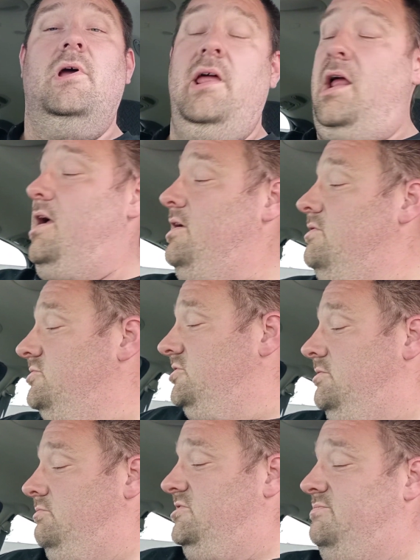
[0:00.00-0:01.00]
and I
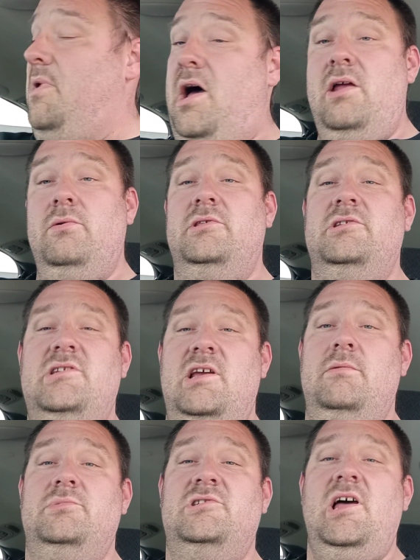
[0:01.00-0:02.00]
usually respond with the
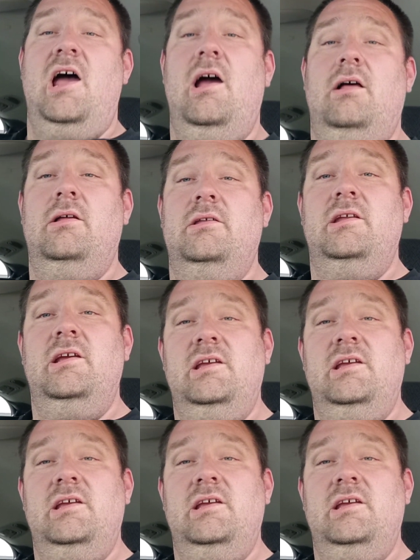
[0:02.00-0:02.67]
same style in the